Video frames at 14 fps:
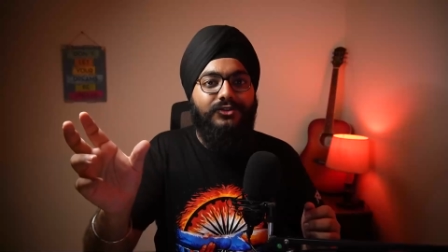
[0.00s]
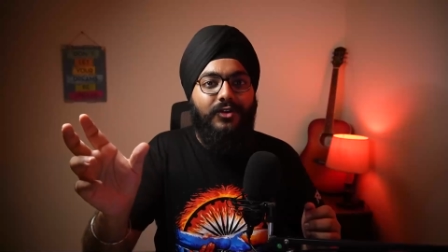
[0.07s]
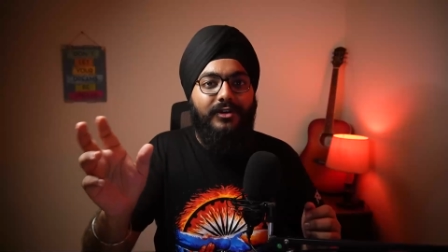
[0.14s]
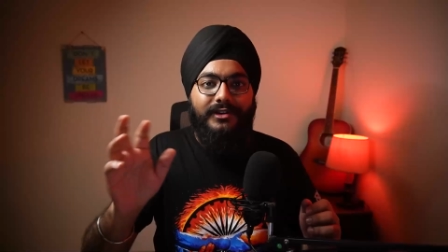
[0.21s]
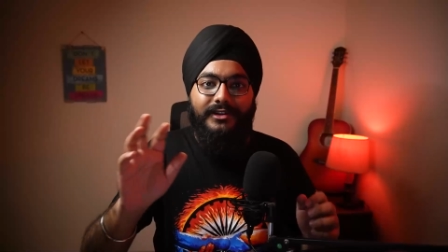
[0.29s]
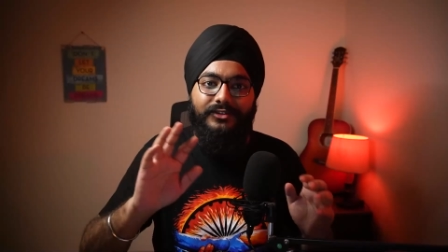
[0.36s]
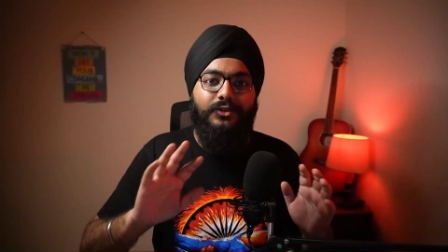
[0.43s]

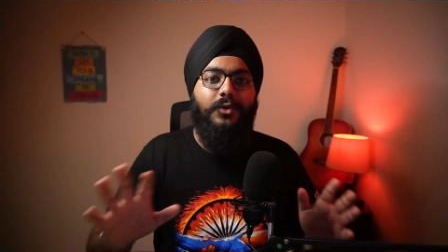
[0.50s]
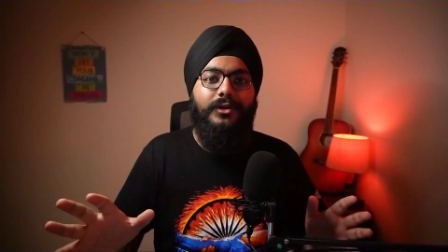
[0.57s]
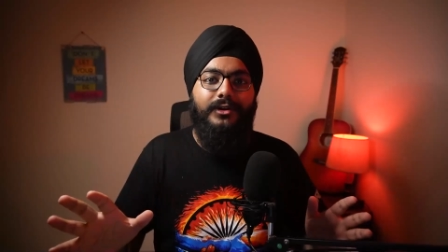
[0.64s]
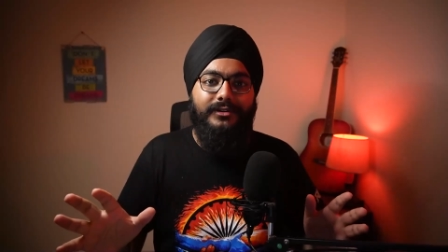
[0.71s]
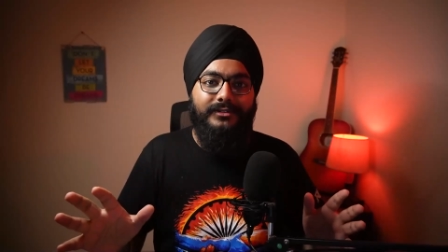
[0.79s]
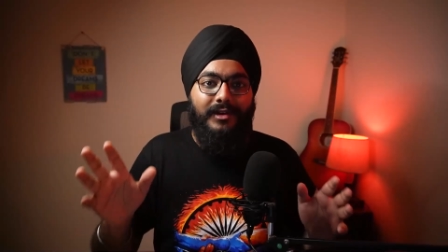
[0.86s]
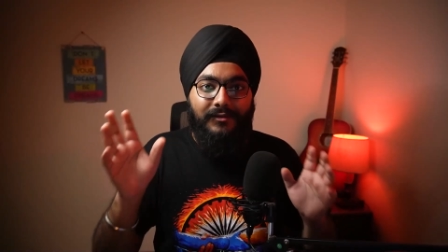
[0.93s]
shot is good.
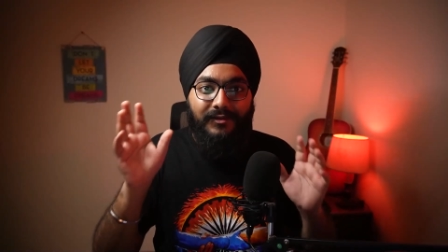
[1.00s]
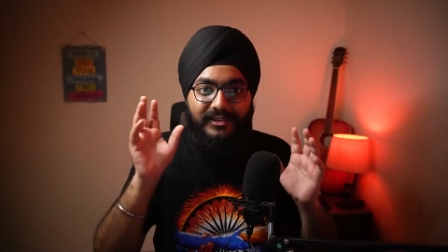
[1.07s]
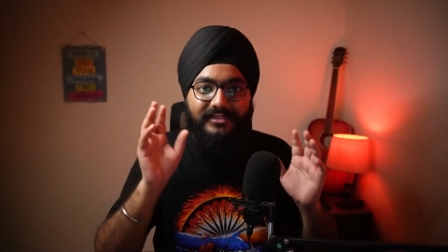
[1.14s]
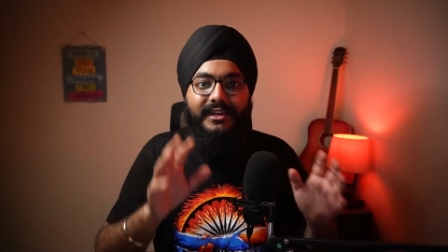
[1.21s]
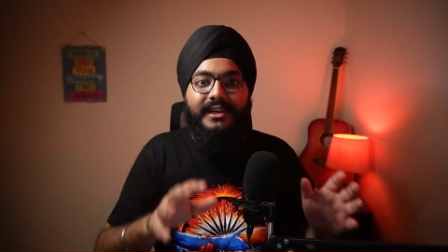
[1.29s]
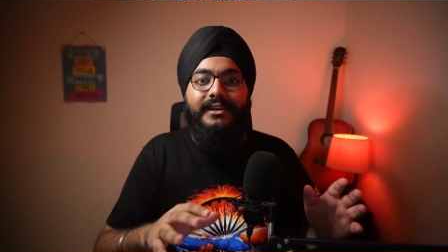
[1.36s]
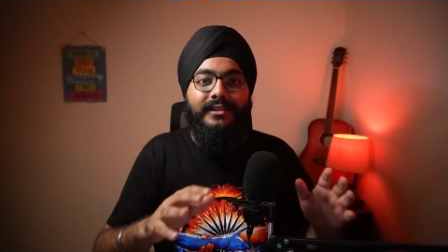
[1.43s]
When we
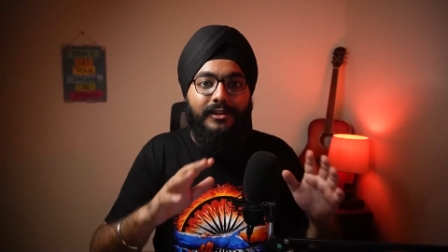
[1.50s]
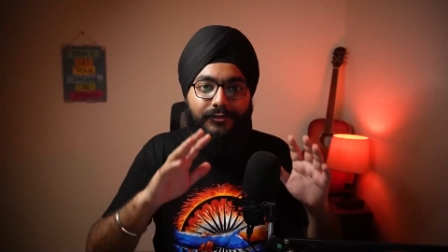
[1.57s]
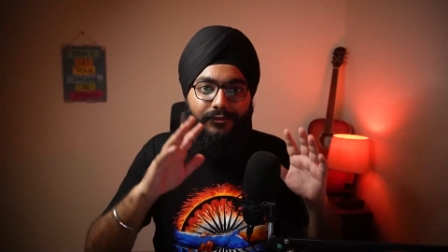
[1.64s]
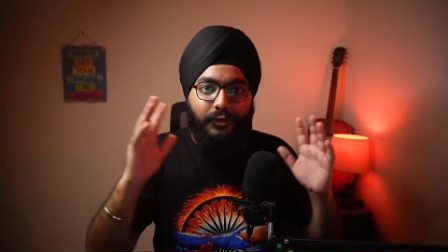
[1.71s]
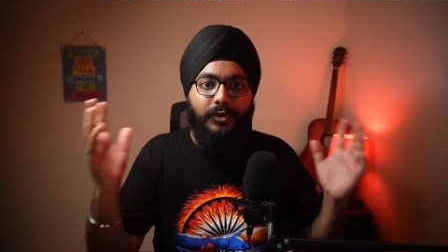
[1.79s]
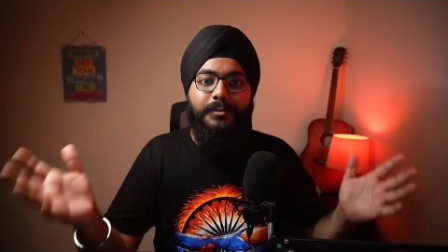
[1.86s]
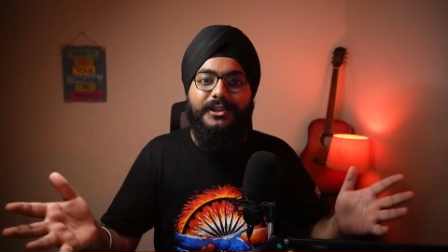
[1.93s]
see it in the
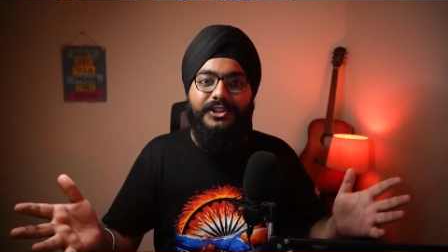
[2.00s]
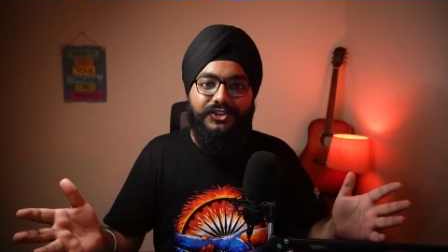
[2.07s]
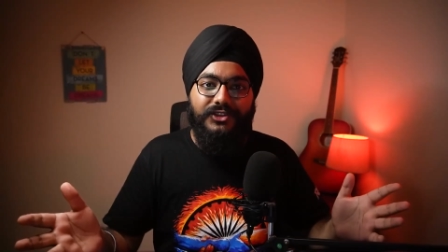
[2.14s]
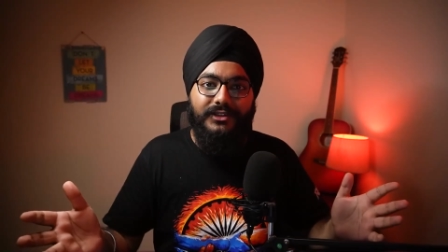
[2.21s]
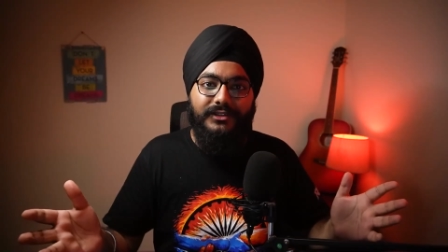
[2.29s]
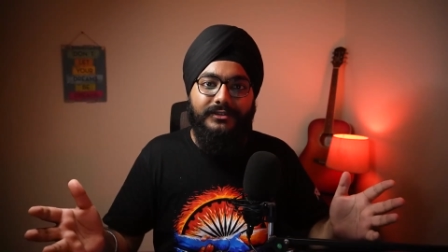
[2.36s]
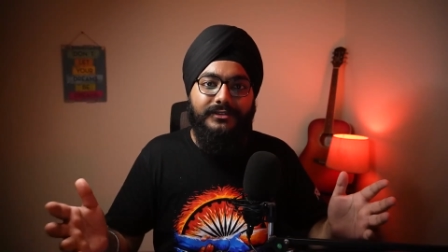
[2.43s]
full
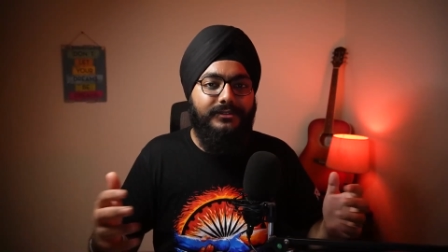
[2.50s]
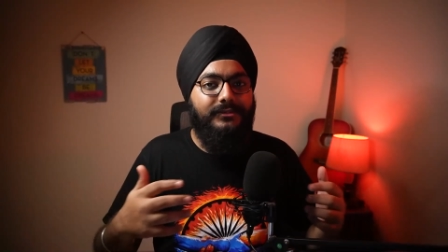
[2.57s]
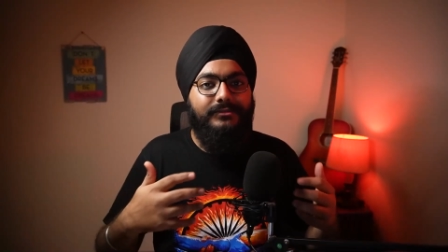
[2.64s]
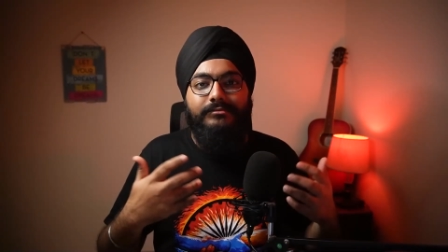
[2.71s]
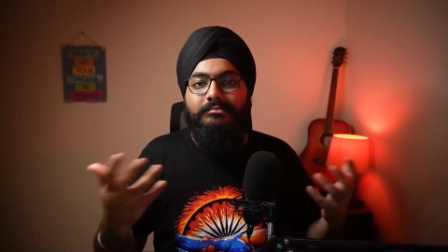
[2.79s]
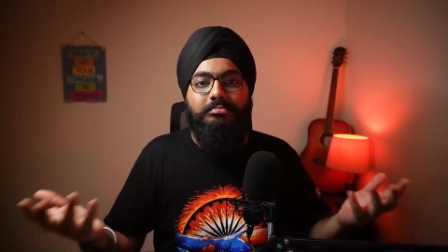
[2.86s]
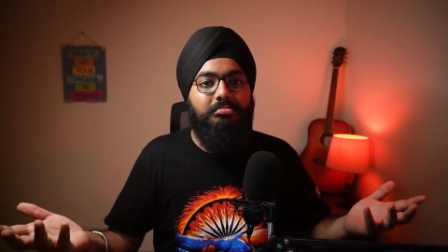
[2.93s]
picture,
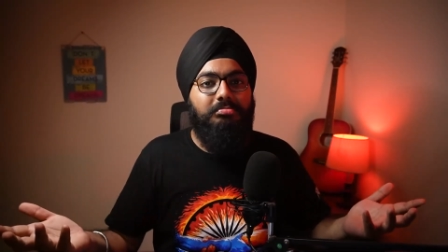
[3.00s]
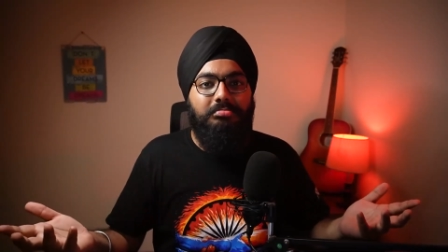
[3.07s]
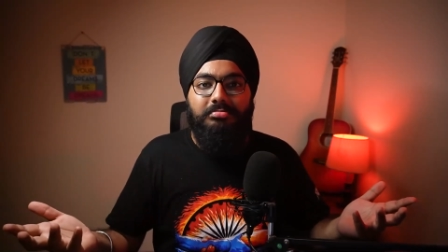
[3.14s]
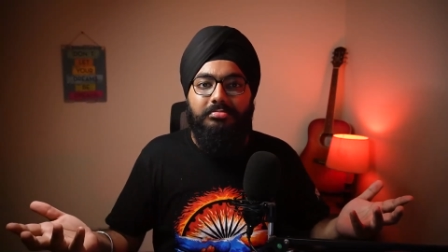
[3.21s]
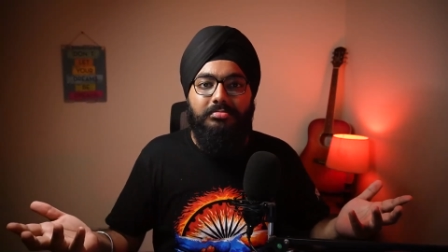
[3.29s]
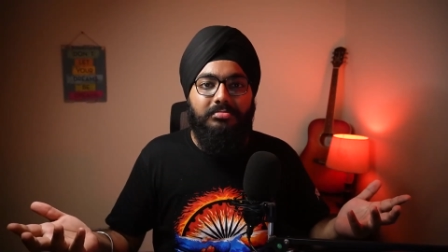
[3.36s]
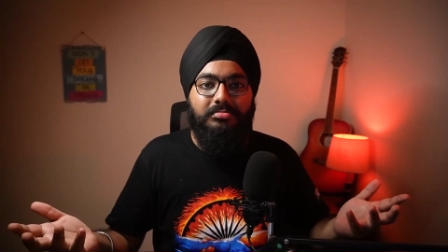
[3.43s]

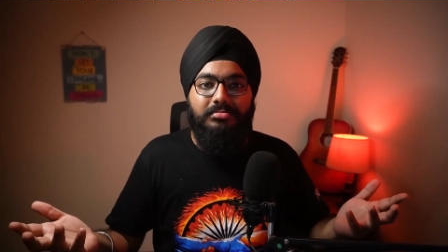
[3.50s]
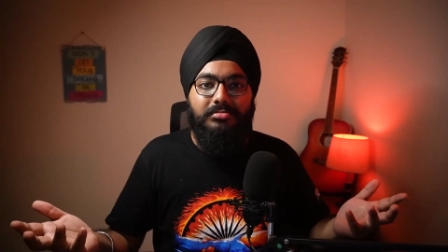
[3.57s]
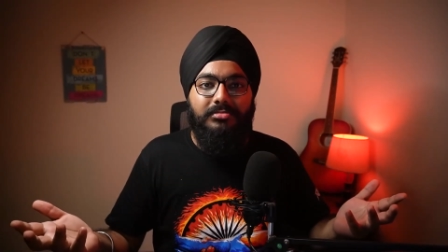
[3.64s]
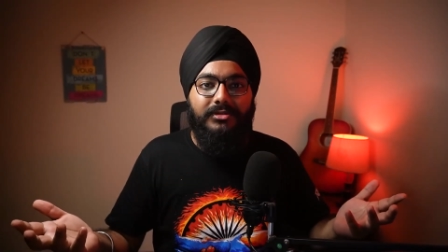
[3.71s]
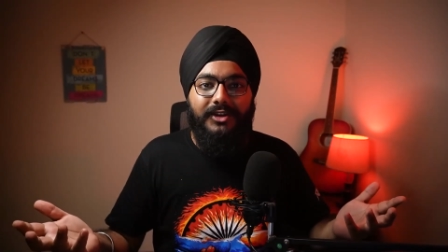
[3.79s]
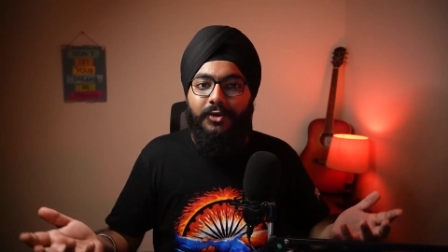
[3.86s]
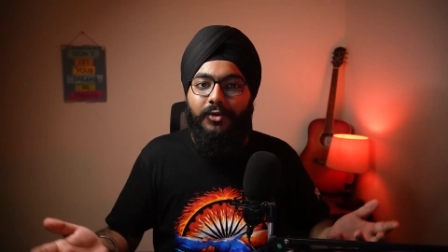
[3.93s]
they